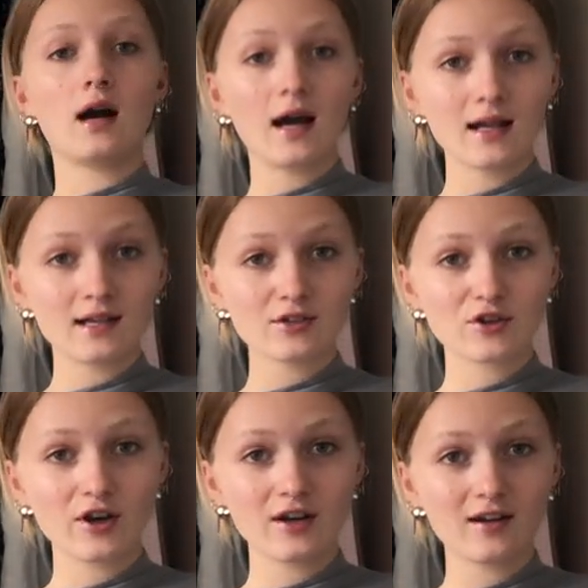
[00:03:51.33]
Eyelash
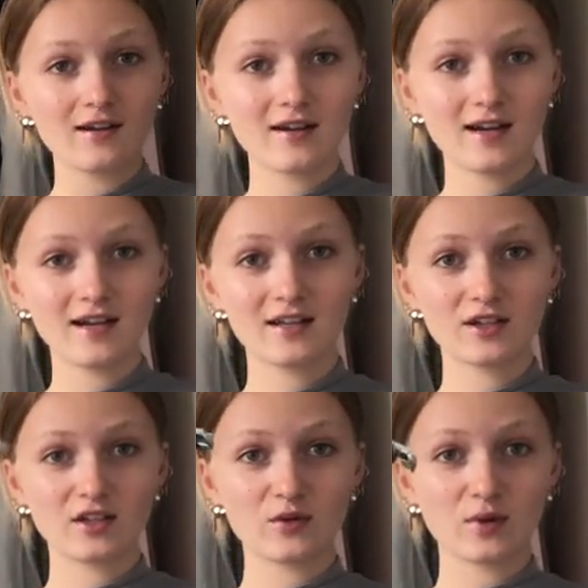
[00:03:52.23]
curler,
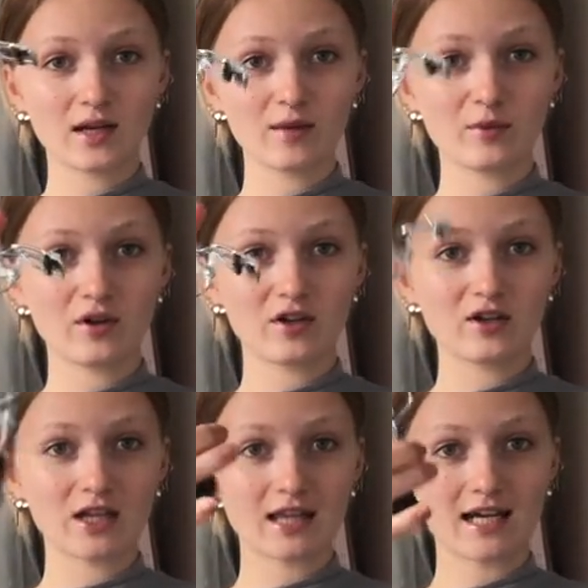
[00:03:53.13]
the new one I bought,
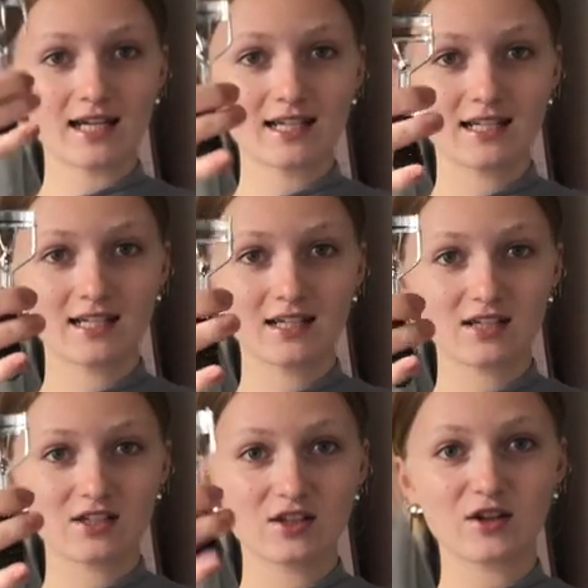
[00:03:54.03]
look at that.
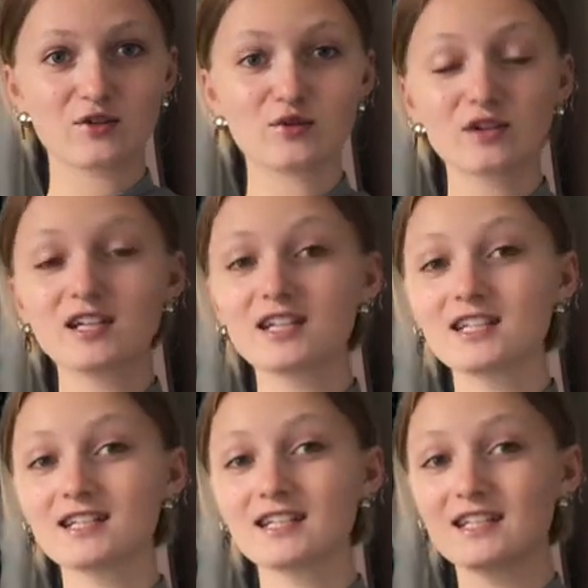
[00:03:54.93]
It's not crooked,
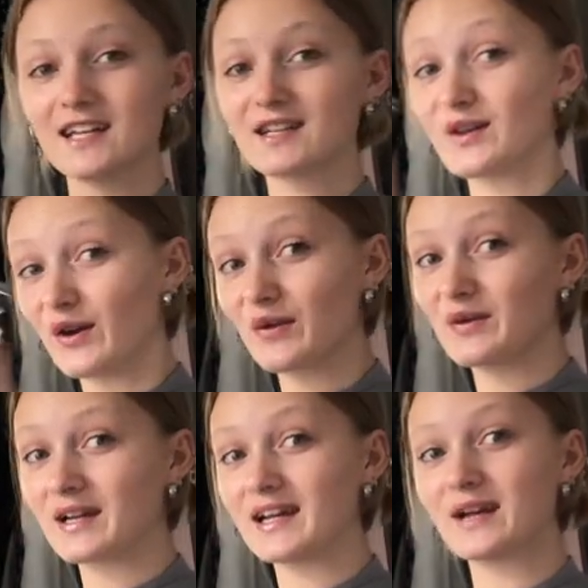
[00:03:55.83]
like the other
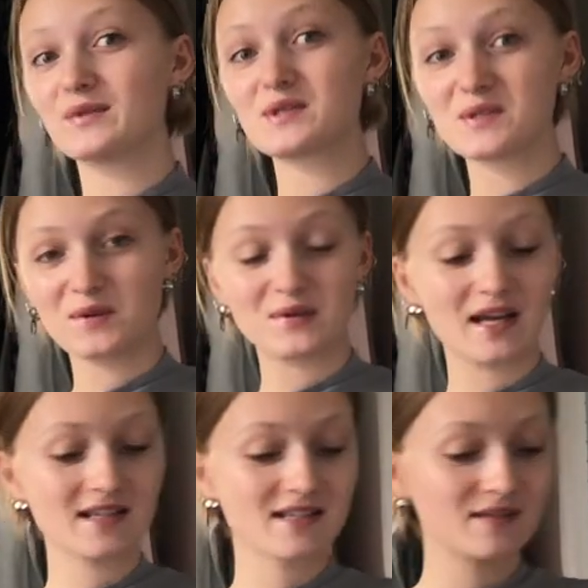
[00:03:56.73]
one I had was so
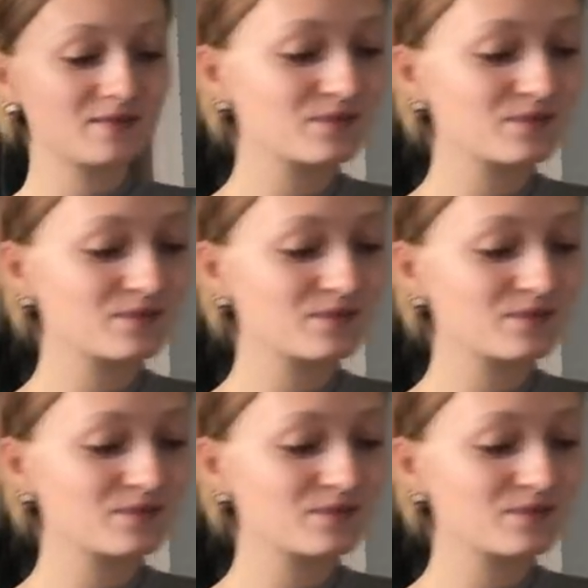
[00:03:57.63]
nasty.